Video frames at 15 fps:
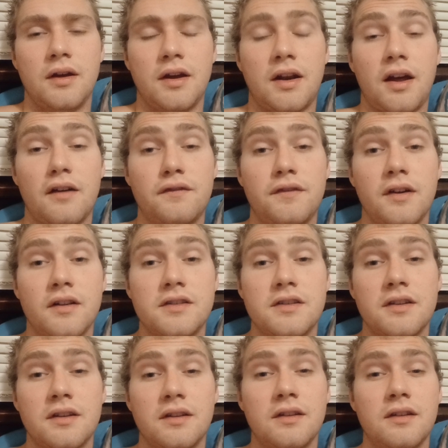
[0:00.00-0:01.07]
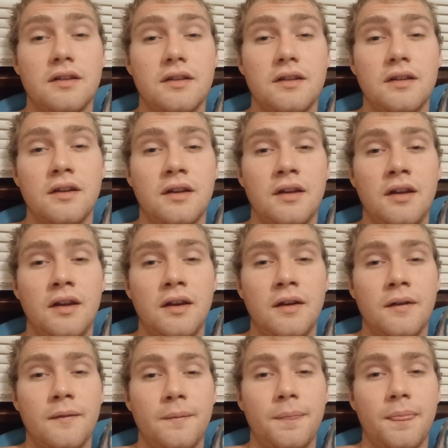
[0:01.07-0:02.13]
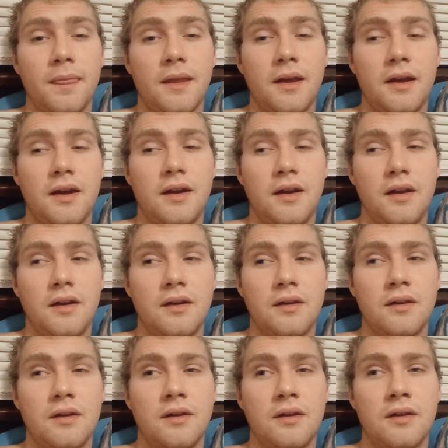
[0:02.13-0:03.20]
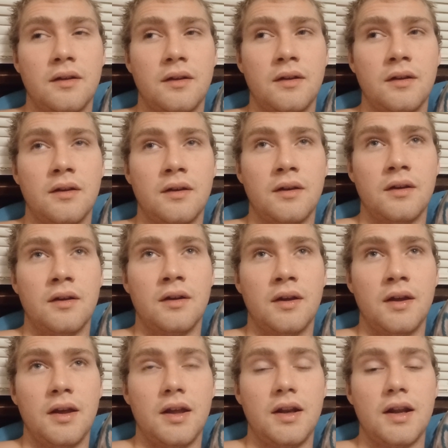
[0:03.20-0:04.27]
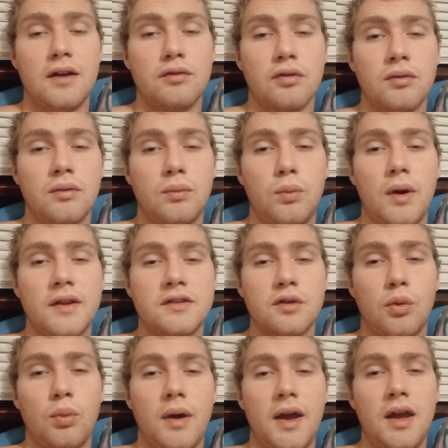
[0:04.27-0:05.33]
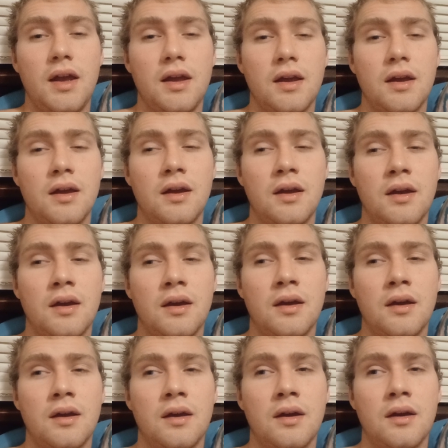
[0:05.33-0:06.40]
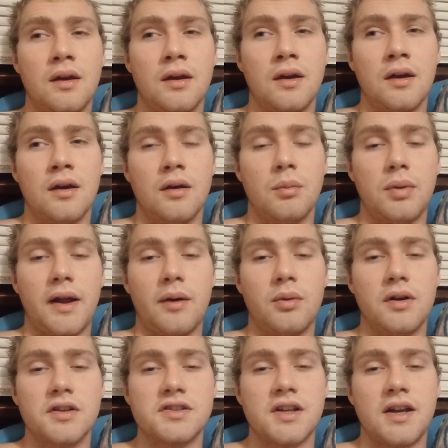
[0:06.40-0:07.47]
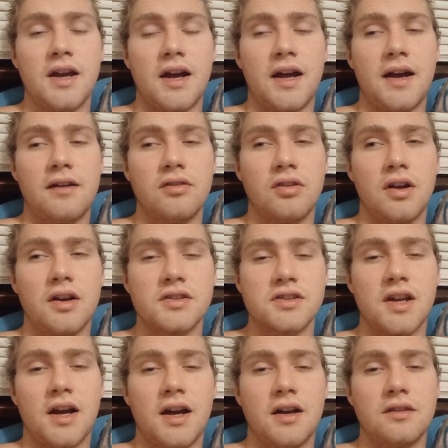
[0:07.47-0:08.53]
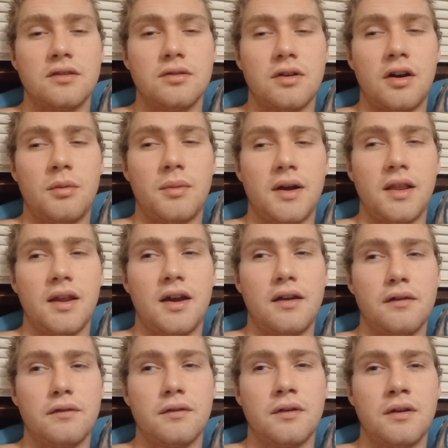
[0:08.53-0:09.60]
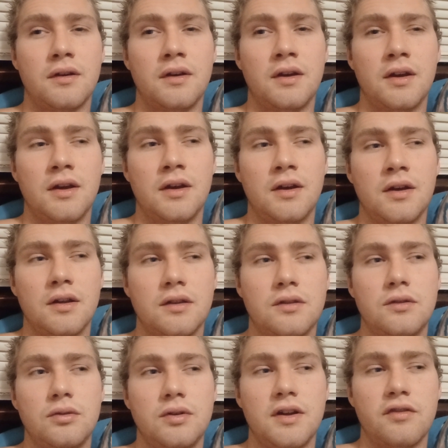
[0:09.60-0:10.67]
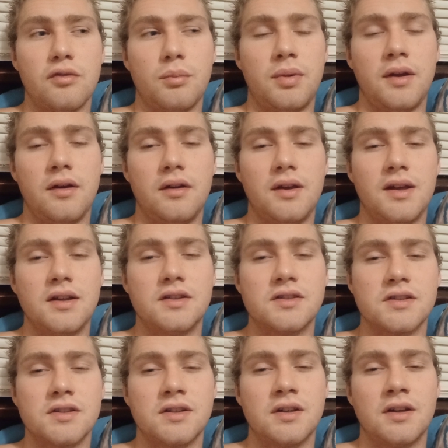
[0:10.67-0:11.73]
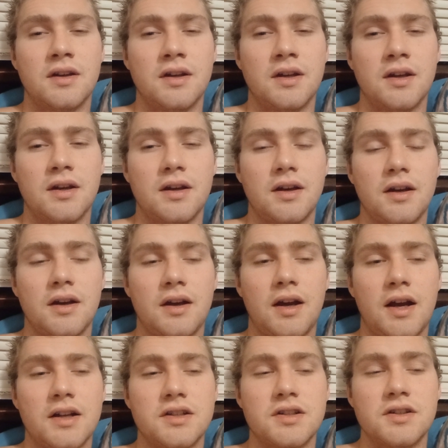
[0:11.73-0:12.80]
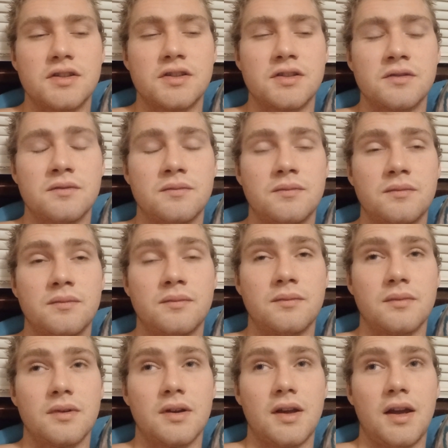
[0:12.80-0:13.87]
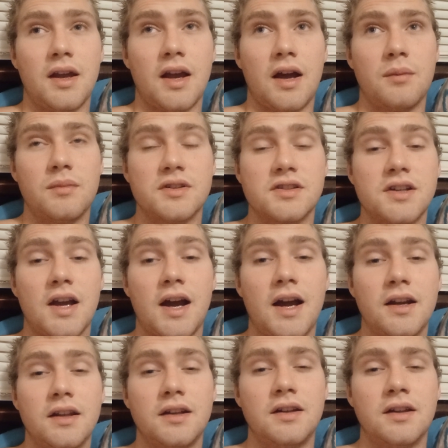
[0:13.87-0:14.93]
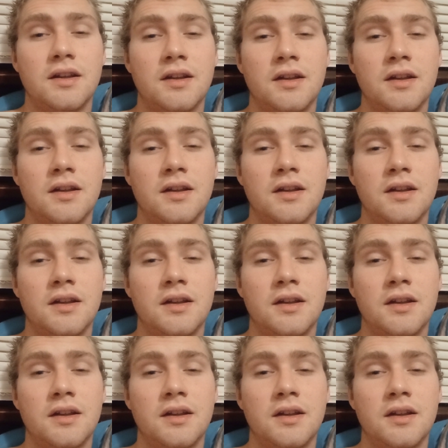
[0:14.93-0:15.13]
And I felt it. And it never went away. But I will say I have lost God throughout my life. Through different periods, I just got misguided.